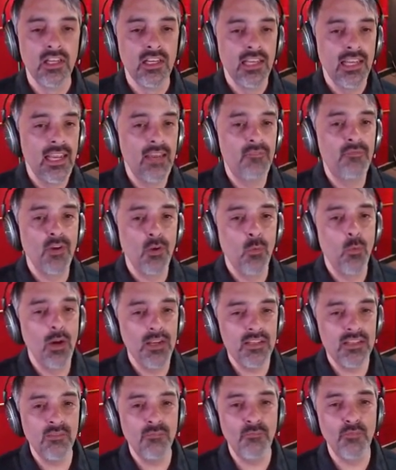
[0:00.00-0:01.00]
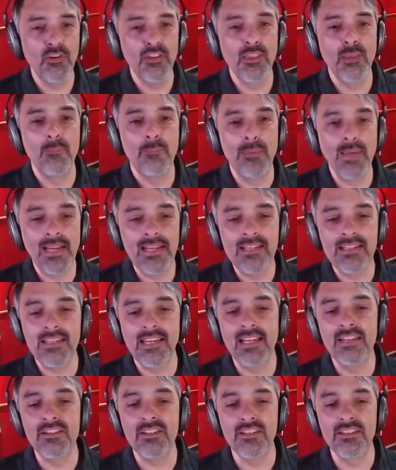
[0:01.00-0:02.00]
If it wasn't for the base
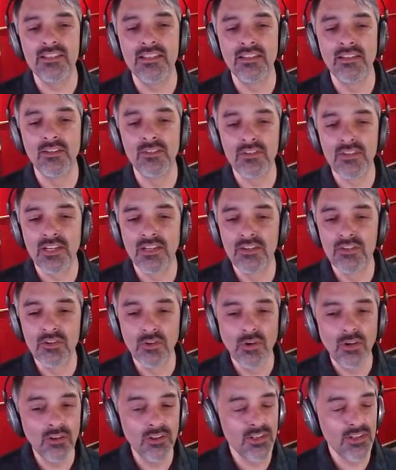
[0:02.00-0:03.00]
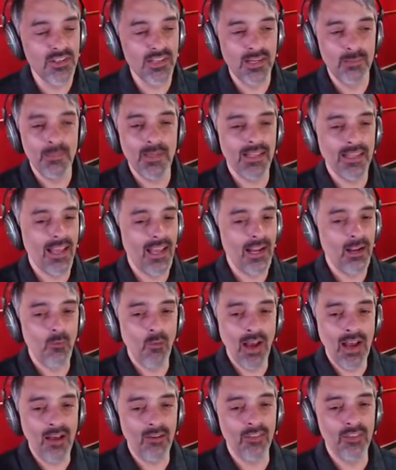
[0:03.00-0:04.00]
stations and those controllers, it'd be like,
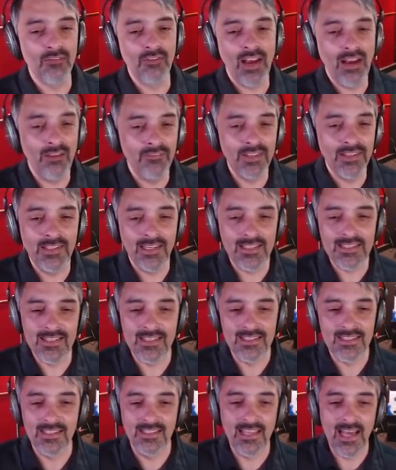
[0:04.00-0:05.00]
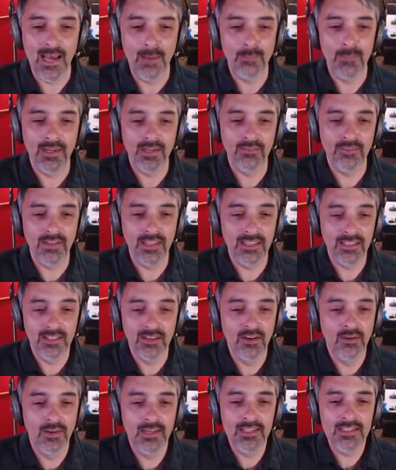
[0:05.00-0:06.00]
wow, the Valve Index isn't that big of it. You
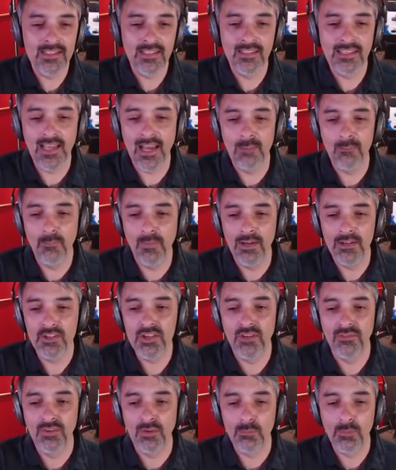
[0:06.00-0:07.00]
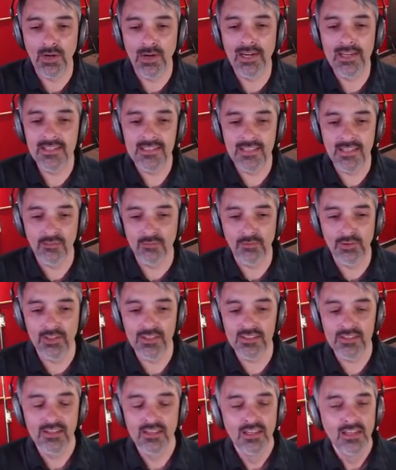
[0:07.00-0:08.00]
know, it isn't that much of a price
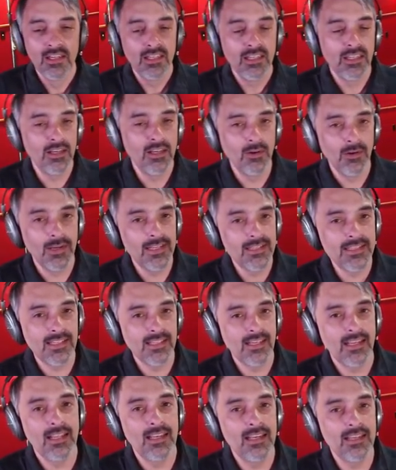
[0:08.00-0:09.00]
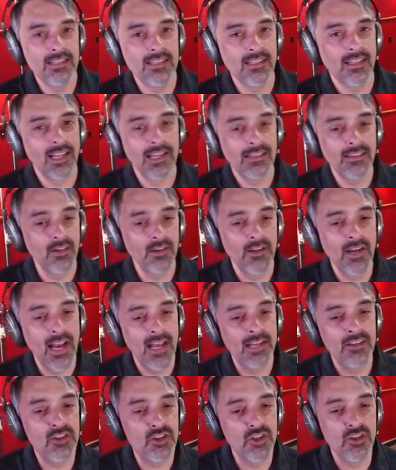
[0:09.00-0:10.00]
difference. You know, it isn't, it is like they're
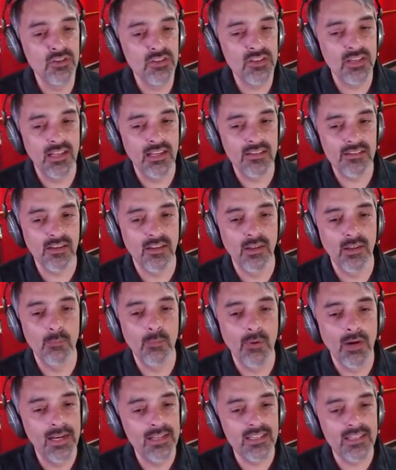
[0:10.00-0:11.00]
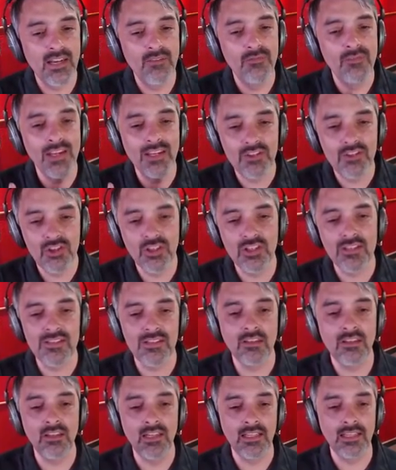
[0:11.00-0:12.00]
not juicing us on the price if you just
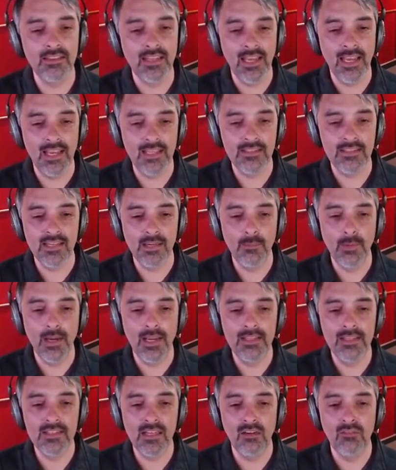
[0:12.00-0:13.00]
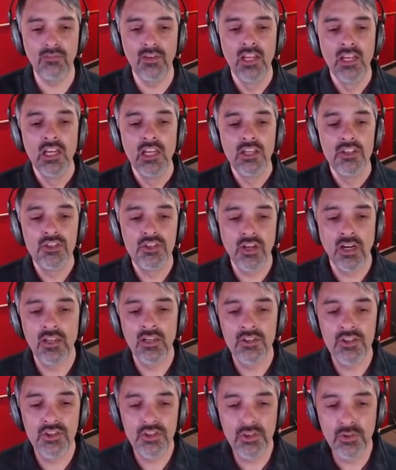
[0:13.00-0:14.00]
look at the headset by itself. John
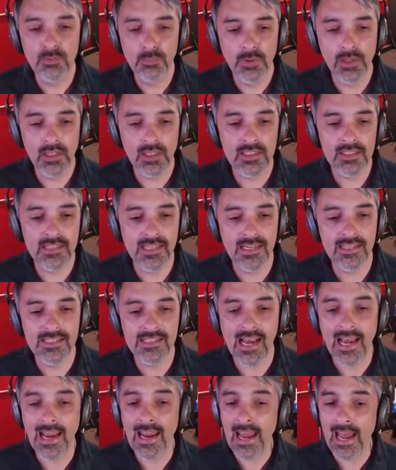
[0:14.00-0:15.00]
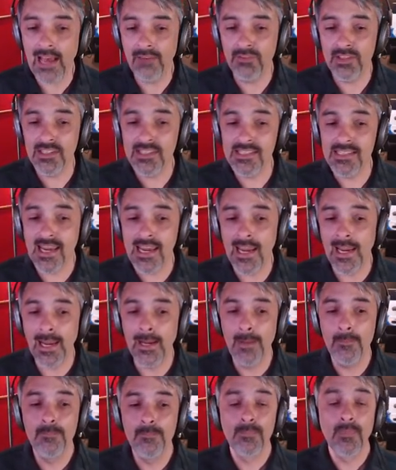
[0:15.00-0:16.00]
Shoebrook says, I have to
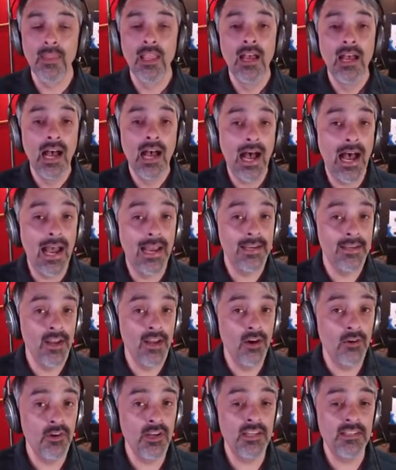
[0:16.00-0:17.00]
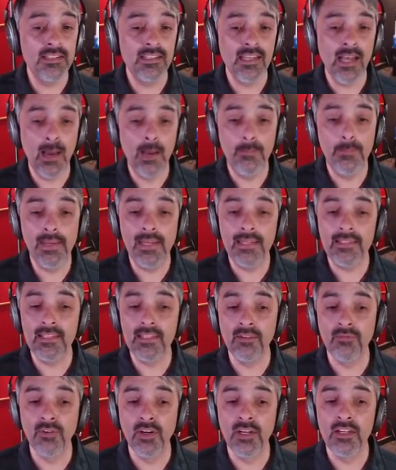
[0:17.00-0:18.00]
say, I noticed a big
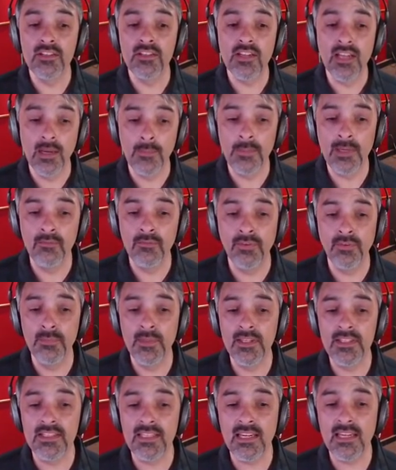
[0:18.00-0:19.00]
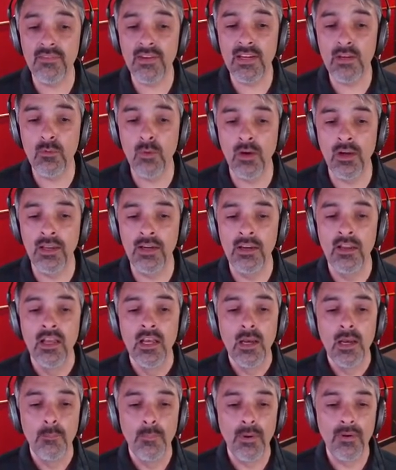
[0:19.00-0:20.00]
difference coming from the C V one,
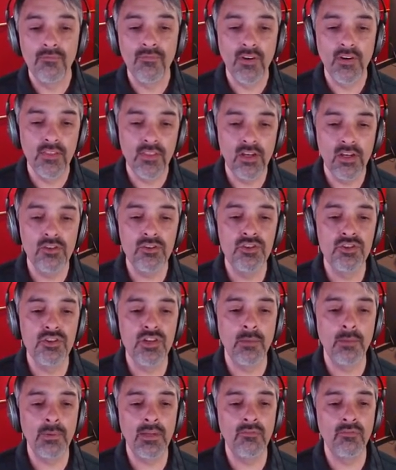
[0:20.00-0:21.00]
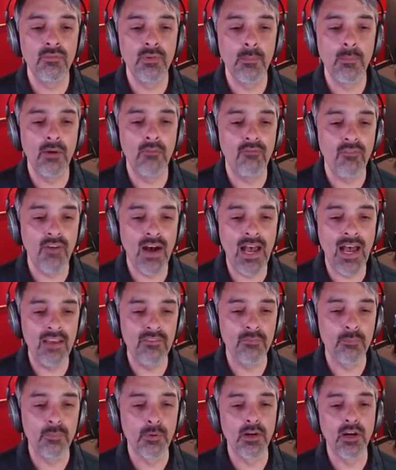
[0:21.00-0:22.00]
but for those jumping from a
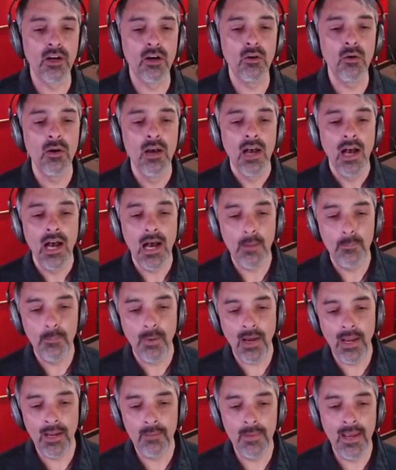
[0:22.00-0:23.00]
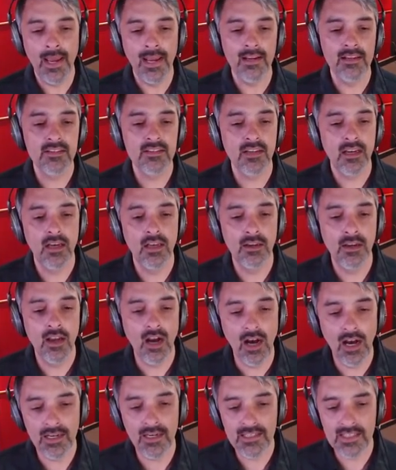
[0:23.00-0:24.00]
Vive Pro, a Pimax, an
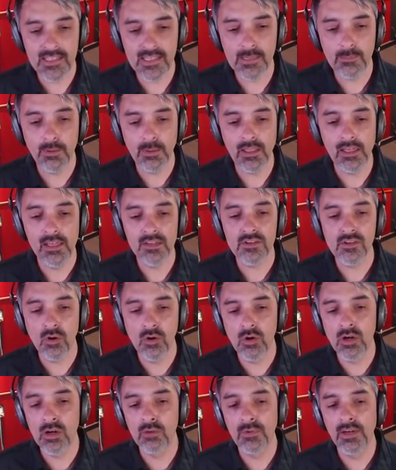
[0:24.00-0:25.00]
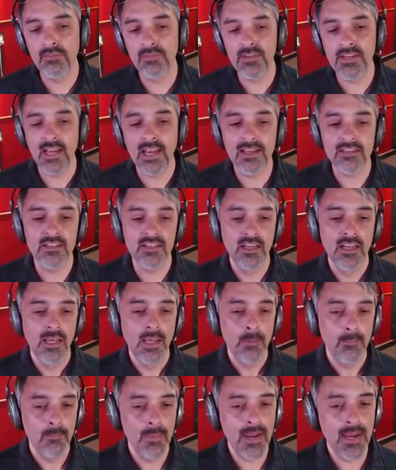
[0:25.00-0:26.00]
Odyssey Plus, or Rift S,
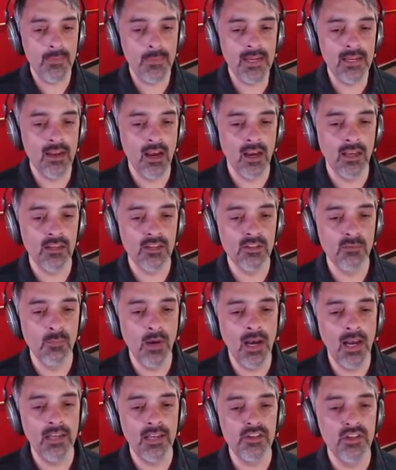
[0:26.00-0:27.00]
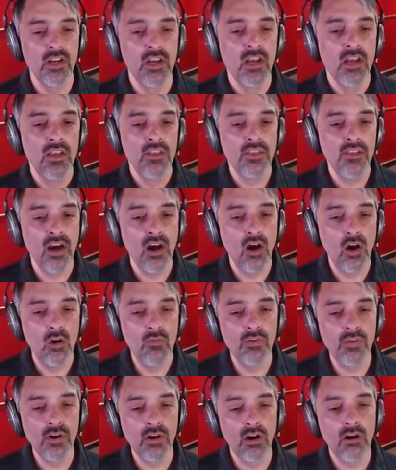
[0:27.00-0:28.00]
maybe not as much. The
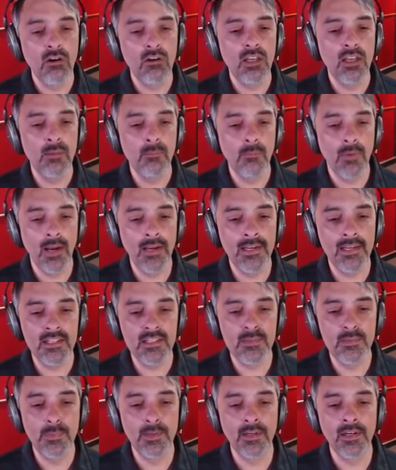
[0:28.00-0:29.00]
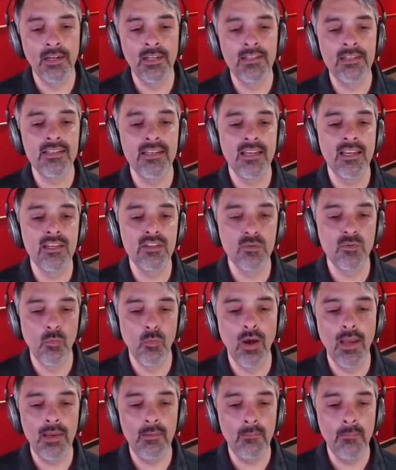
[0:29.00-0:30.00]
overall combined experience is
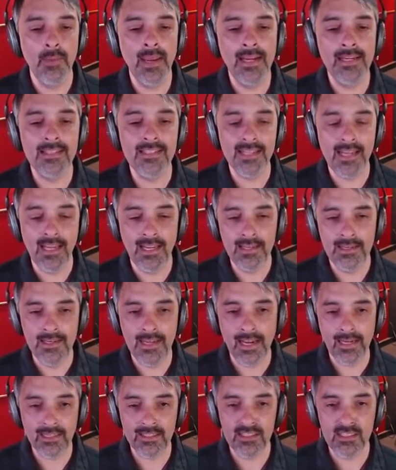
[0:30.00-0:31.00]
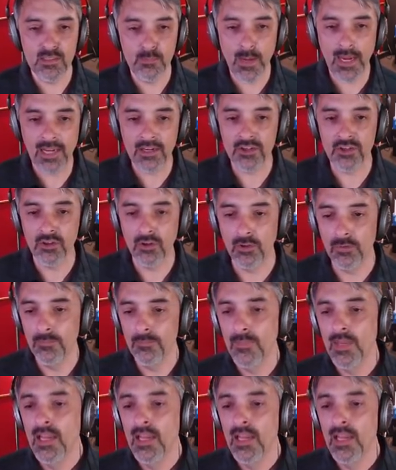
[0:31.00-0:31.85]
what makes Index special.